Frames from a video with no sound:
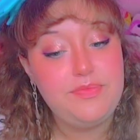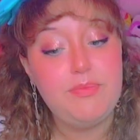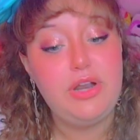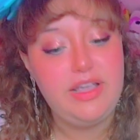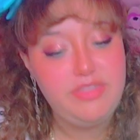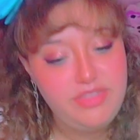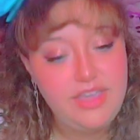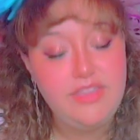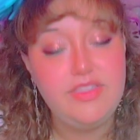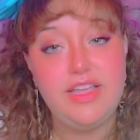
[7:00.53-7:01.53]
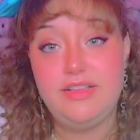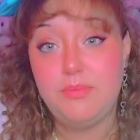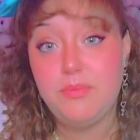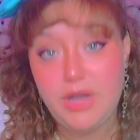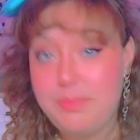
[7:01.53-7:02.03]
But I think that
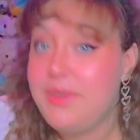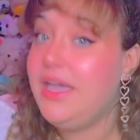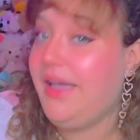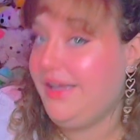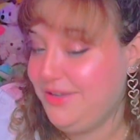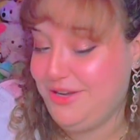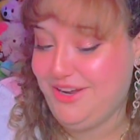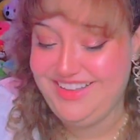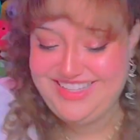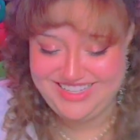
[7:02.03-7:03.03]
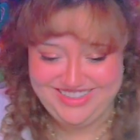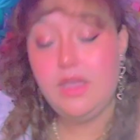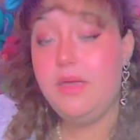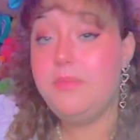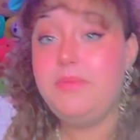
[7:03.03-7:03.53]
might be accurate.
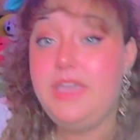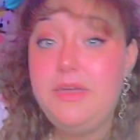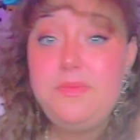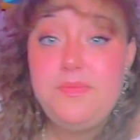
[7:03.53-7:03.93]
Me?